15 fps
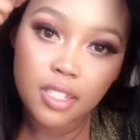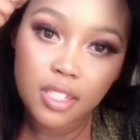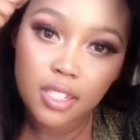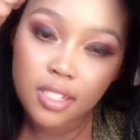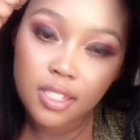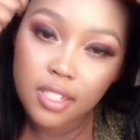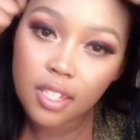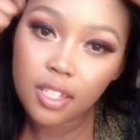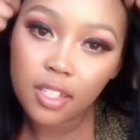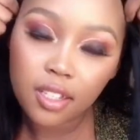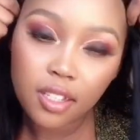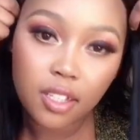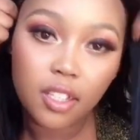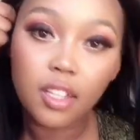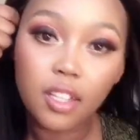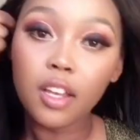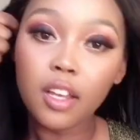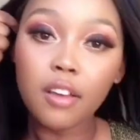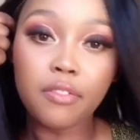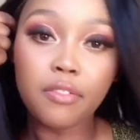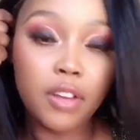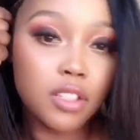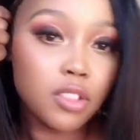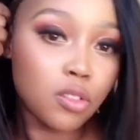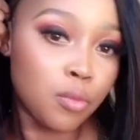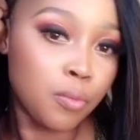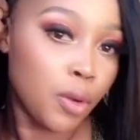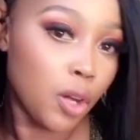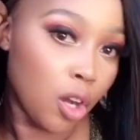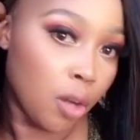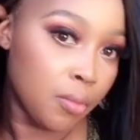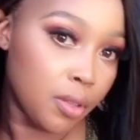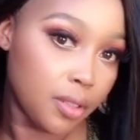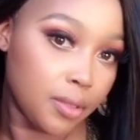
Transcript: is a frontal bob.